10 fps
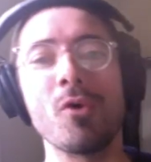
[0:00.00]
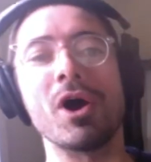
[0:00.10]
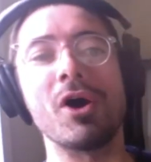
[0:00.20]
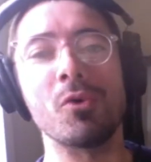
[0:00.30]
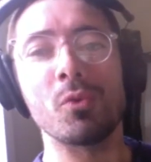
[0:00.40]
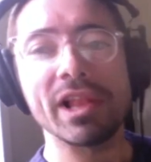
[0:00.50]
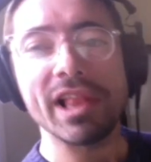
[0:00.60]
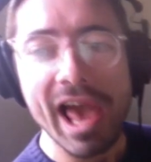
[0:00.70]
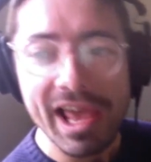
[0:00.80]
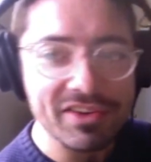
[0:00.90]
Well, Wil
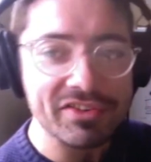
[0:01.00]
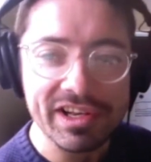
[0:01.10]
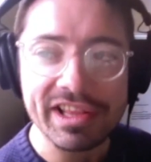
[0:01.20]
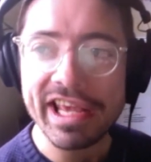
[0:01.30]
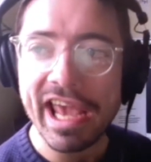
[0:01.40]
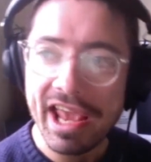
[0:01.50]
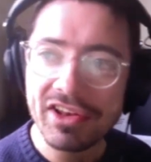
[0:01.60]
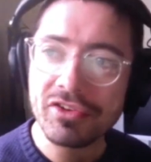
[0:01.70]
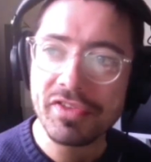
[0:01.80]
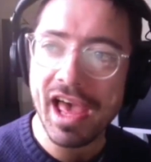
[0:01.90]
Anderson. At the
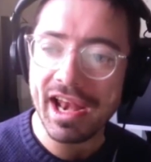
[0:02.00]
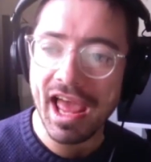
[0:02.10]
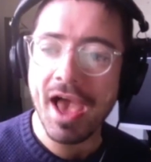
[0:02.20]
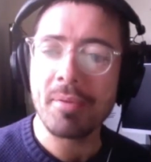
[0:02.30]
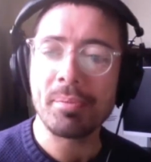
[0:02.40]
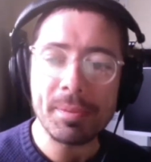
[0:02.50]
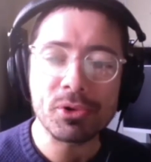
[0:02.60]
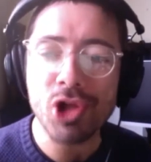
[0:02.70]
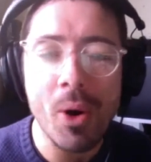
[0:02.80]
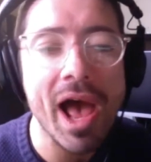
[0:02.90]
end of that, people
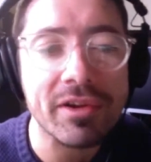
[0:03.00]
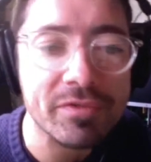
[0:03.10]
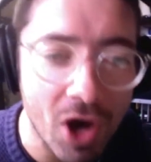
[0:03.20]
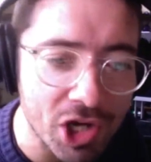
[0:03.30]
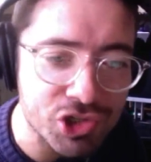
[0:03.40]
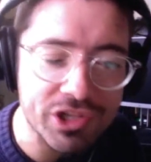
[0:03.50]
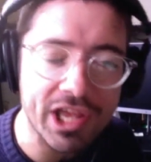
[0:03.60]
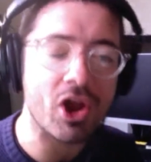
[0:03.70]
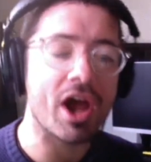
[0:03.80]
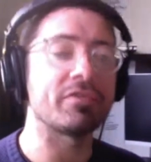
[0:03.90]
know how to find you. They
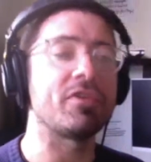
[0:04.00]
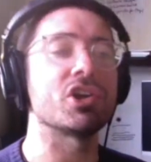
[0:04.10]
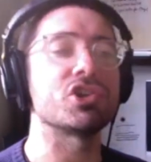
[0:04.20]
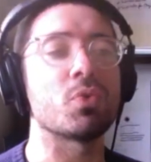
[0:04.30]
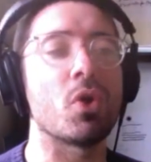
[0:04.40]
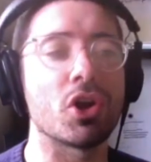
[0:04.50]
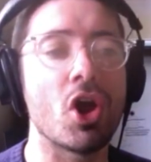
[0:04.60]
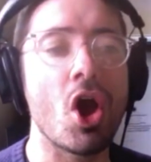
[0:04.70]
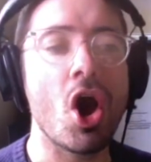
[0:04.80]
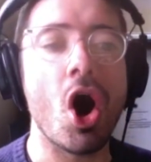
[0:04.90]
know how to find you on
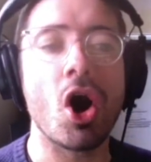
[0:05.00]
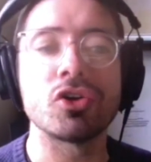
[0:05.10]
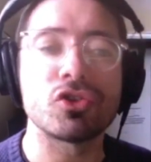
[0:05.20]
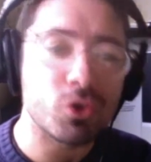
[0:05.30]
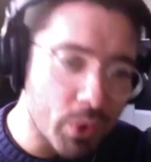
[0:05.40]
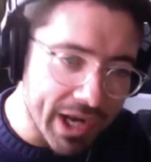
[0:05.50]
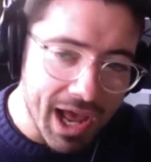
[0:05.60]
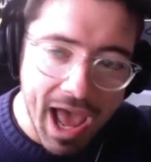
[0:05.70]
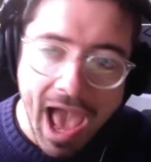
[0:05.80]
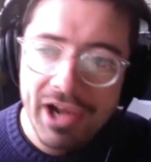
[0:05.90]
on
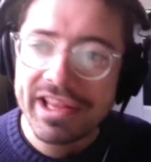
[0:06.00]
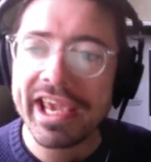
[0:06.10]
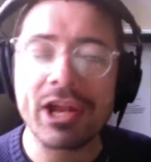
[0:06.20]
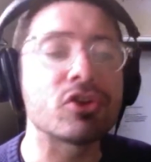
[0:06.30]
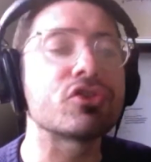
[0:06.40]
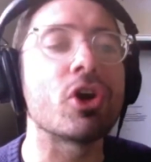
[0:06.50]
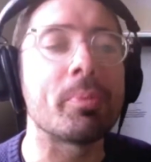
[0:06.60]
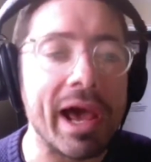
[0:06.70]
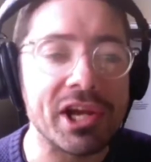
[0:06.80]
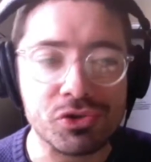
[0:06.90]
Twitter. How do they get onto your
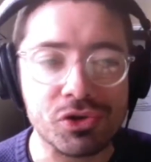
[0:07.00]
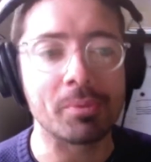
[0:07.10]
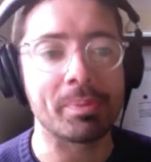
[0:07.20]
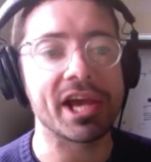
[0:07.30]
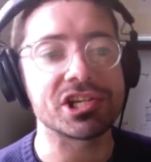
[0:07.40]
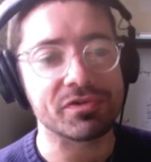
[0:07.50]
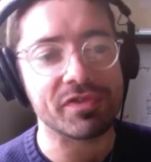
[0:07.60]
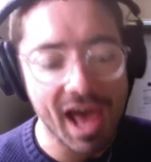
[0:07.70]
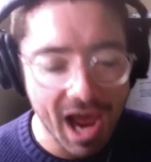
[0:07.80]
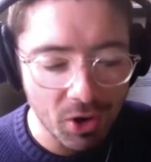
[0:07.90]
Patreon page if
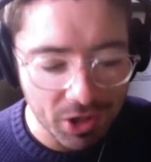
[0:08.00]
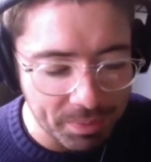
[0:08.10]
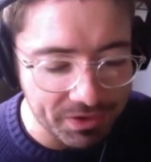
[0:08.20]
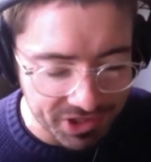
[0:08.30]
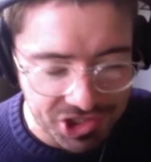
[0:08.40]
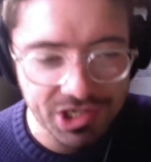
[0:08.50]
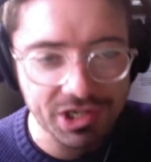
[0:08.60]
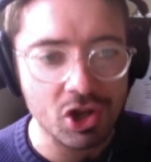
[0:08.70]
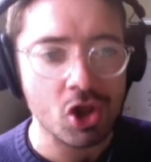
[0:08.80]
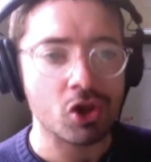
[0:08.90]
they are in a position
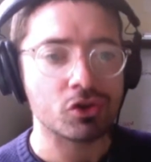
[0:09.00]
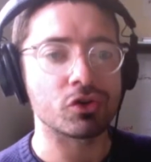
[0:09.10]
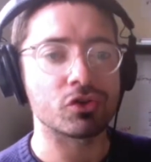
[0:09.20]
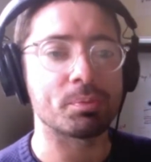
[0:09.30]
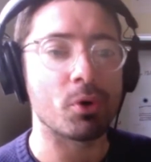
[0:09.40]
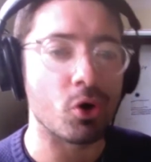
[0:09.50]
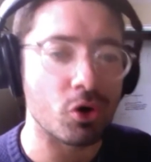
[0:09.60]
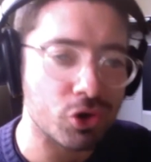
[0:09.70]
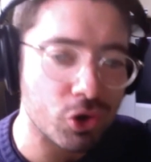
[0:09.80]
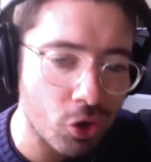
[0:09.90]
to support
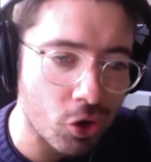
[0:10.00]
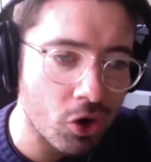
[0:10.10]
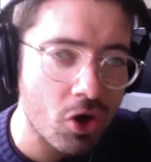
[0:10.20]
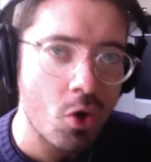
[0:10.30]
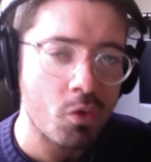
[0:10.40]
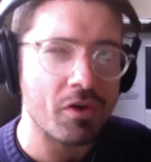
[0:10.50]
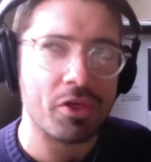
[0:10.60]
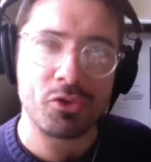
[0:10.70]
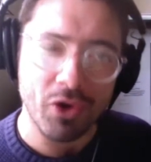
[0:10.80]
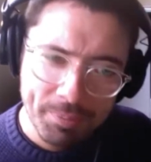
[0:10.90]
your
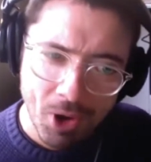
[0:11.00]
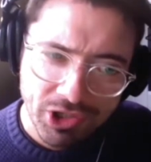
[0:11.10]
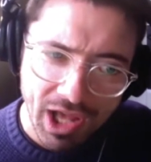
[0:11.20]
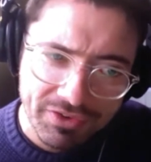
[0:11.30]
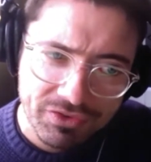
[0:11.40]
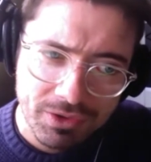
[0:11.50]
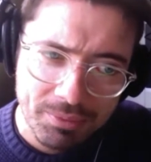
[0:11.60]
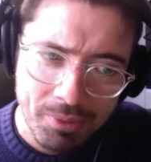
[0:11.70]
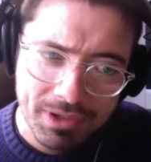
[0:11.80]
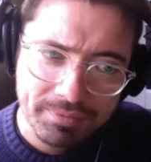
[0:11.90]
three podcasts at the
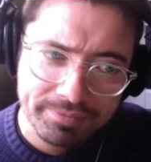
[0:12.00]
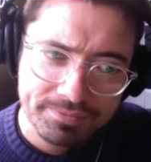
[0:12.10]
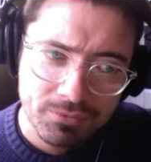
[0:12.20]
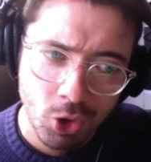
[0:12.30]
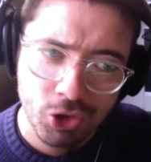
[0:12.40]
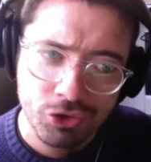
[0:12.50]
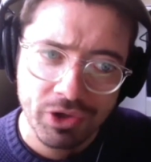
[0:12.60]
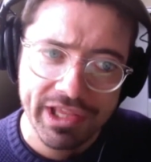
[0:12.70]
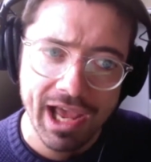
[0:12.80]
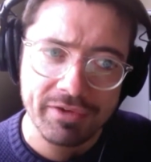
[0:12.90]
moment? Or are you doing
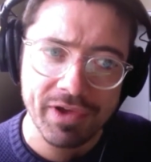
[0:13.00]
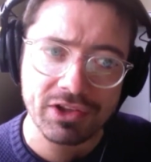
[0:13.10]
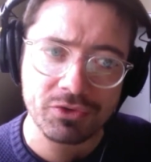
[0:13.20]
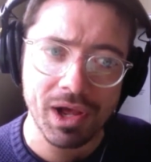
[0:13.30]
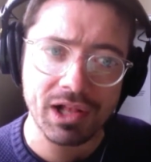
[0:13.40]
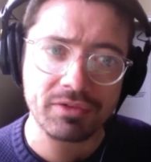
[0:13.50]
the Four, AFL as well?